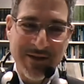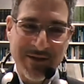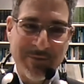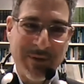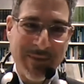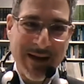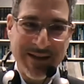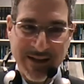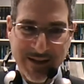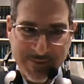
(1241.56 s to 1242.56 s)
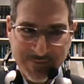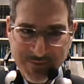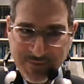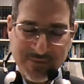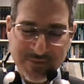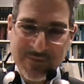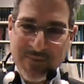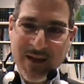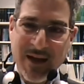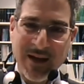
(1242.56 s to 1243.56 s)
diplomatic
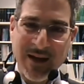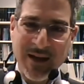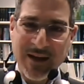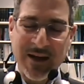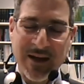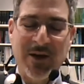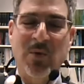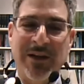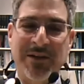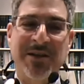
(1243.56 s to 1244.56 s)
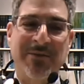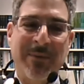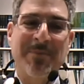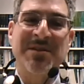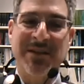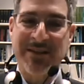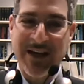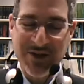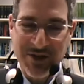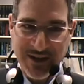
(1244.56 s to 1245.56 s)
equality,
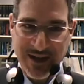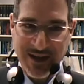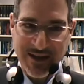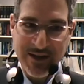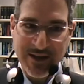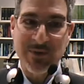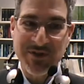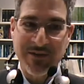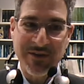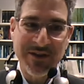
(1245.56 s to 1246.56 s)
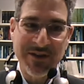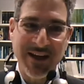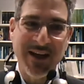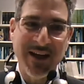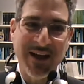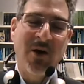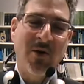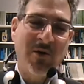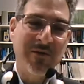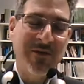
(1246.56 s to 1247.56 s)
representation, and equal sovereignty.
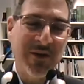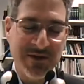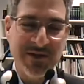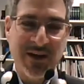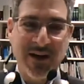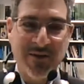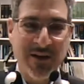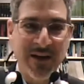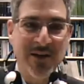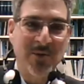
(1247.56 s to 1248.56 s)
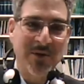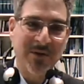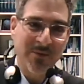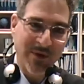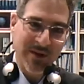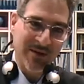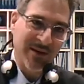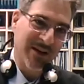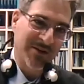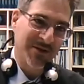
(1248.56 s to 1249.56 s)
All votes are equal, whether a
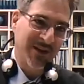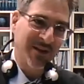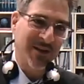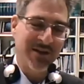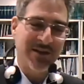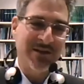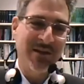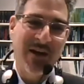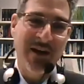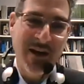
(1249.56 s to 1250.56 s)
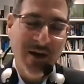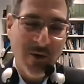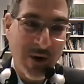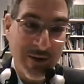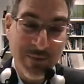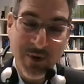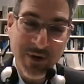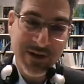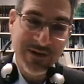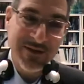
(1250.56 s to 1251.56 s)
country is
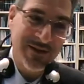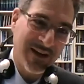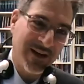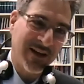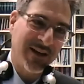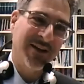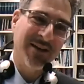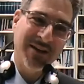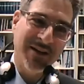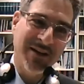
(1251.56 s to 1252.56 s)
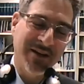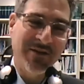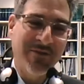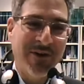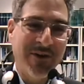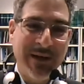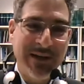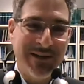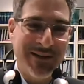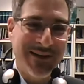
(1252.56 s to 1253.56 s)
1.3
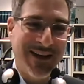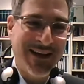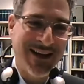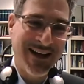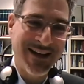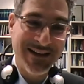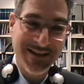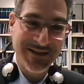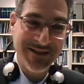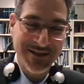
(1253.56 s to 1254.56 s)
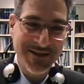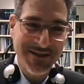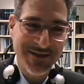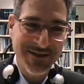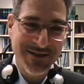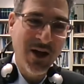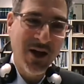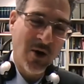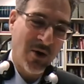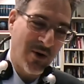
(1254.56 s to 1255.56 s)
billion Indians
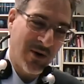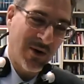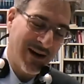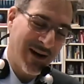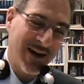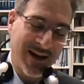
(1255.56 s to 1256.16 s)
or